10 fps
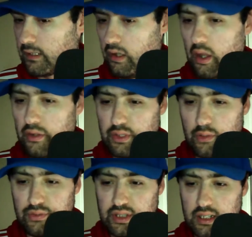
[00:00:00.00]
Yeah, so
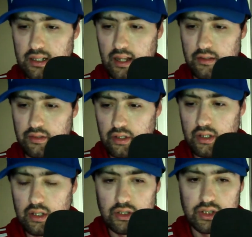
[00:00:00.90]
obviously that.
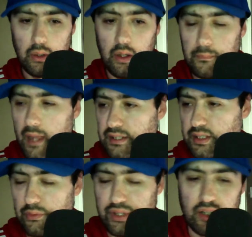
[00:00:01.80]
So so
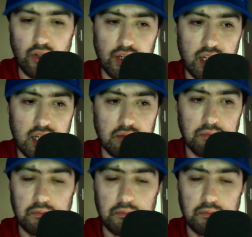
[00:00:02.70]
obviously got the